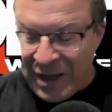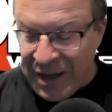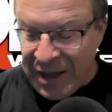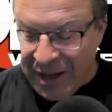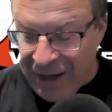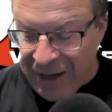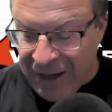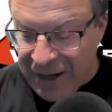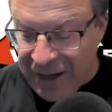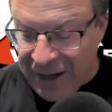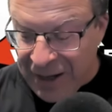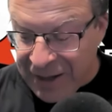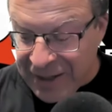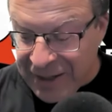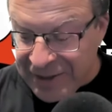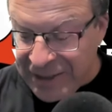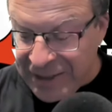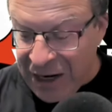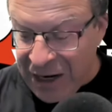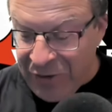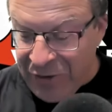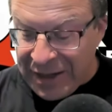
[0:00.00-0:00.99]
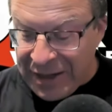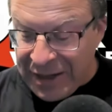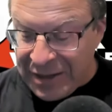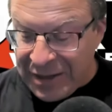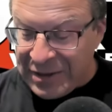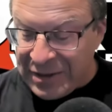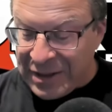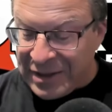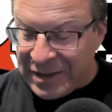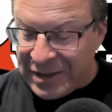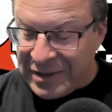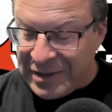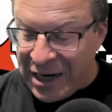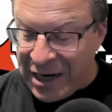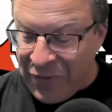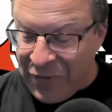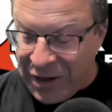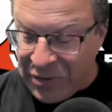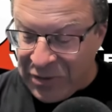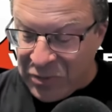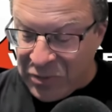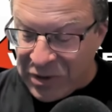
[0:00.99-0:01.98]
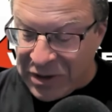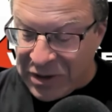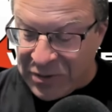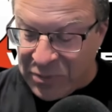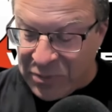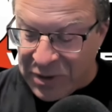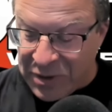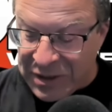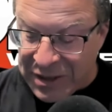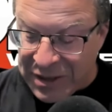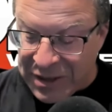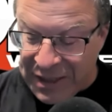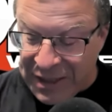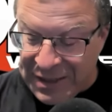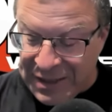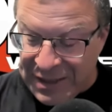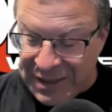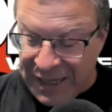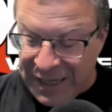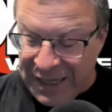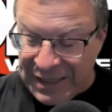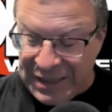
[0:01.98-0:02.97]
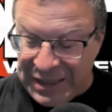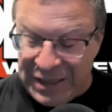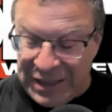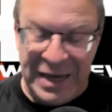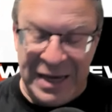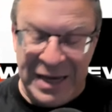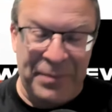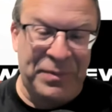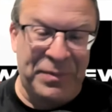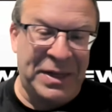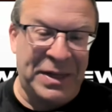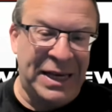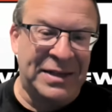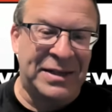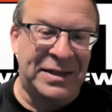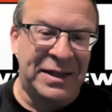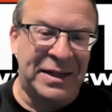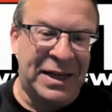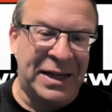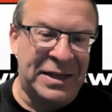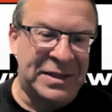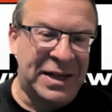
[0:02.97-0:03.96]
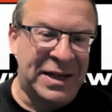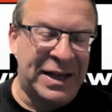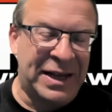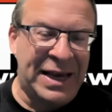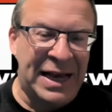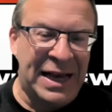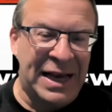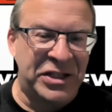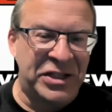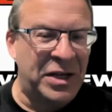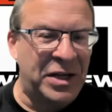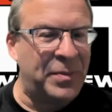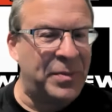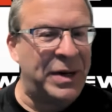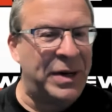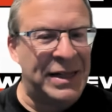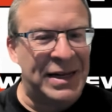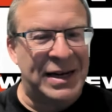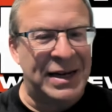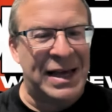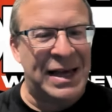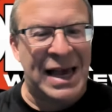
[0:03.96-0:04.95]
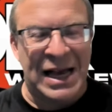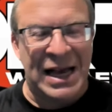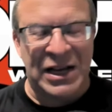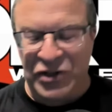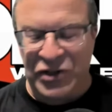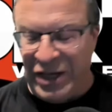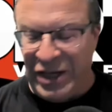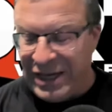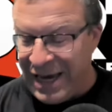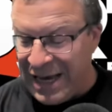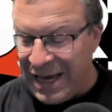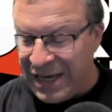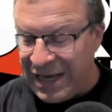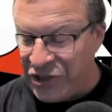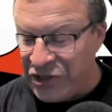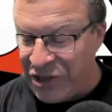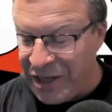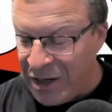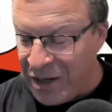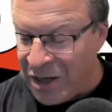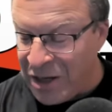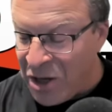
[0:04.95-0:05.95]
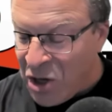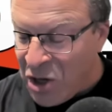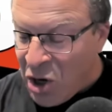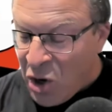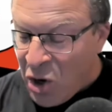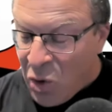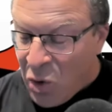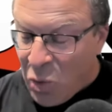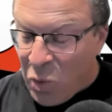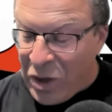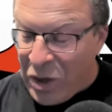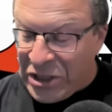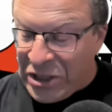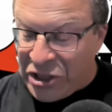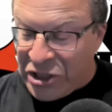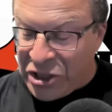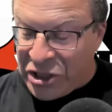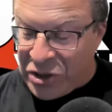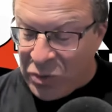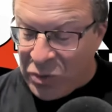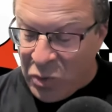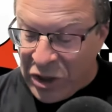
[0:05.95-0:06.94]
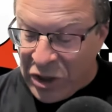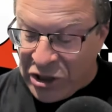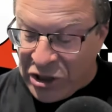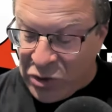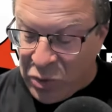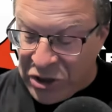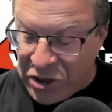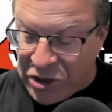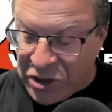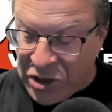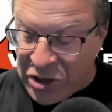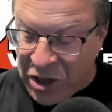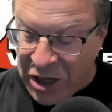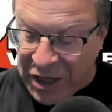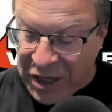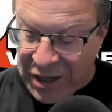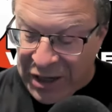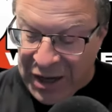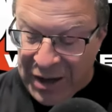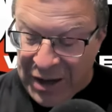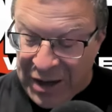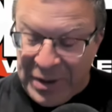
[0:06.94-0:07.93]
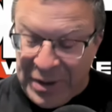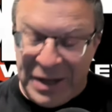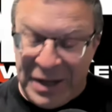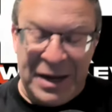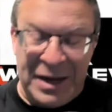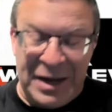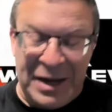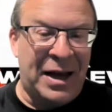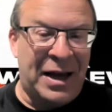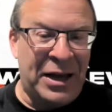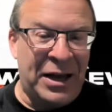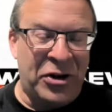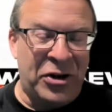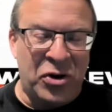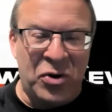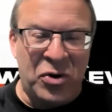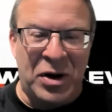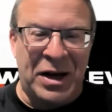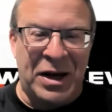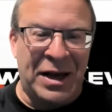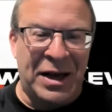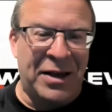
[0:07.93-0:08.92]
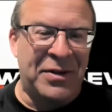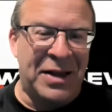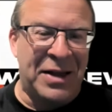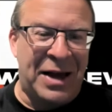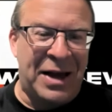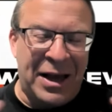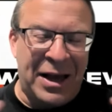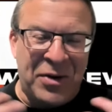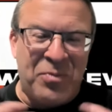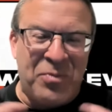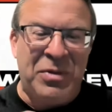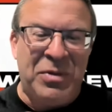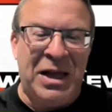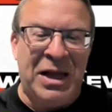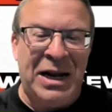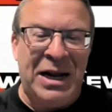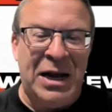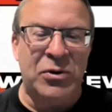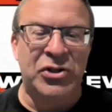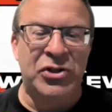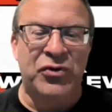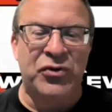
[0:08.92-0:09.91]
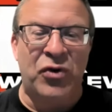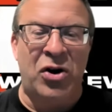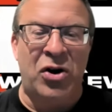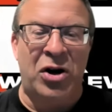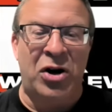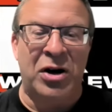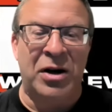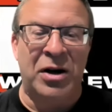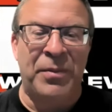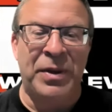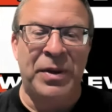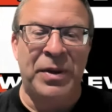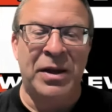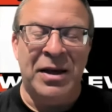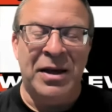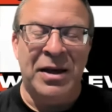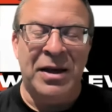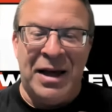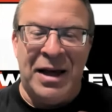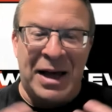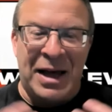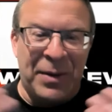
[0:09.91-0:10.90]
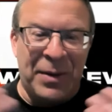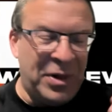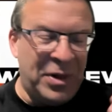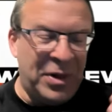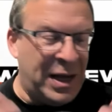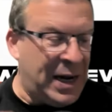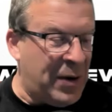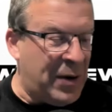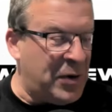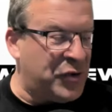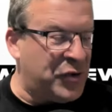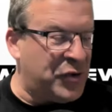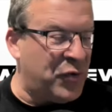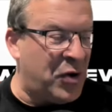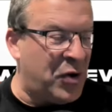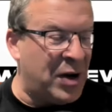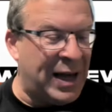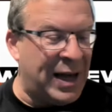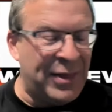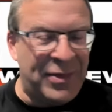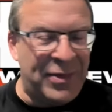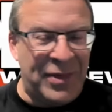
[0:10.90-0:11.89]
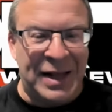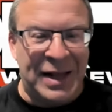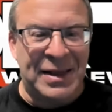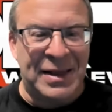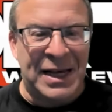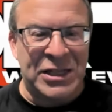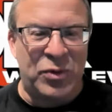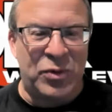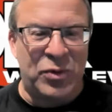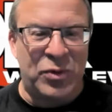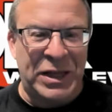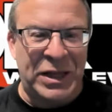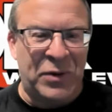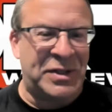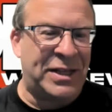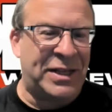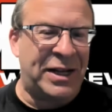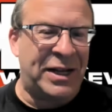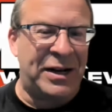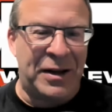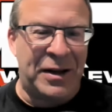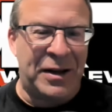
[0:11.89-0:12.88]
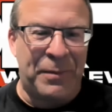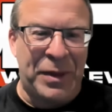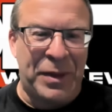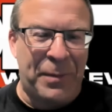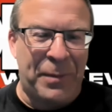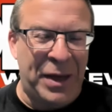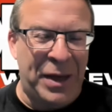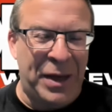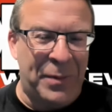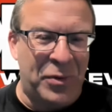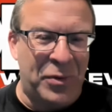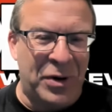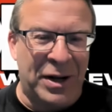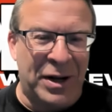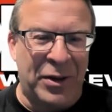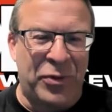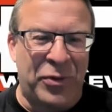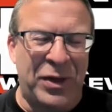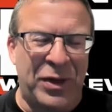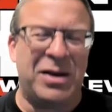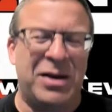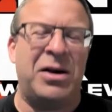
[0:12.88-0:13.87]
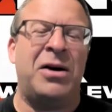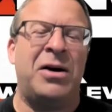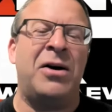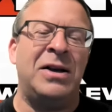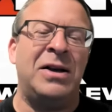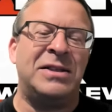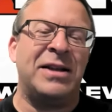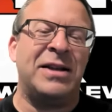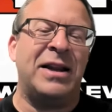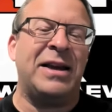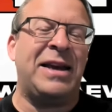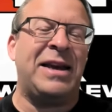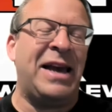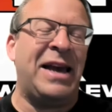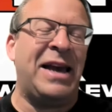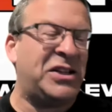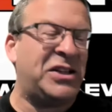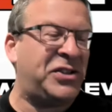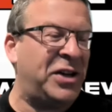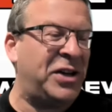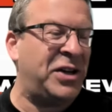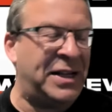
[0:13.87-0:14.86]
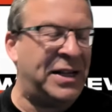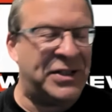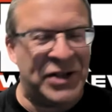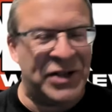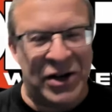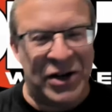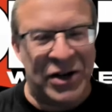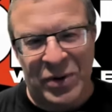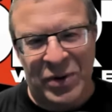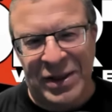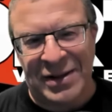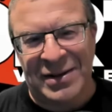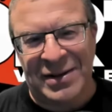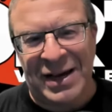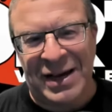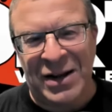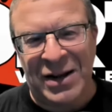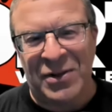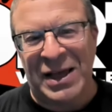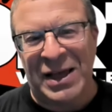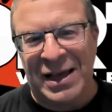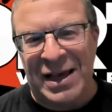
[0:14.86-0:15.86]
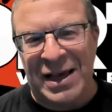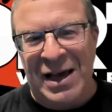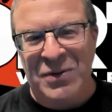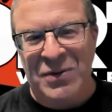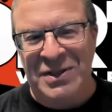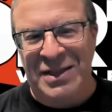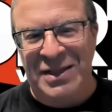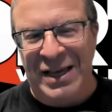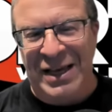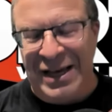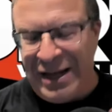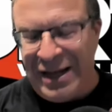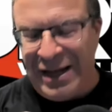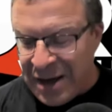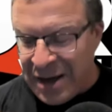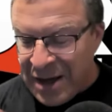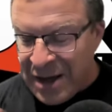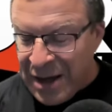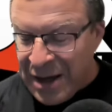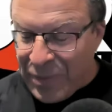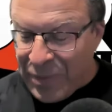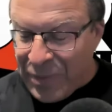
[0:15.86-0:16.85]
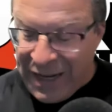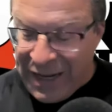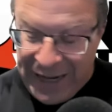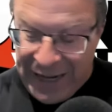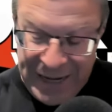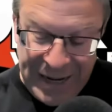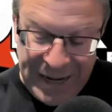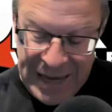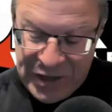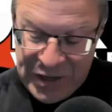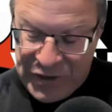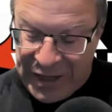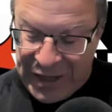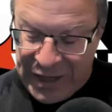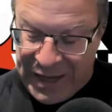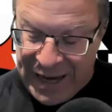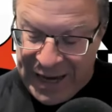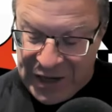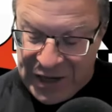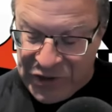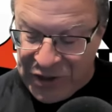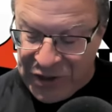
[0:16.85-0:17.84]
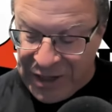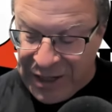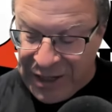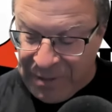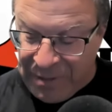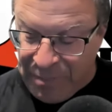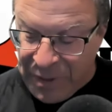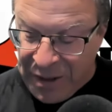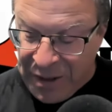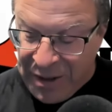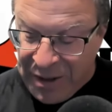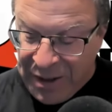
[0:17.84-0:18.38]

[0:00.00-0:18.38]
Kazarian was gonna tease. He kept teasing that he's gonna cash in, but he didn't actually cash in, which was good. I mean, I knew I glad I was wrong. I'm glad I was wrong. I think that's what they were setting up, that people were going to think, oh, he's going to cash in. He's going to win the title, like I was thinking. But he didn't actually cash it in.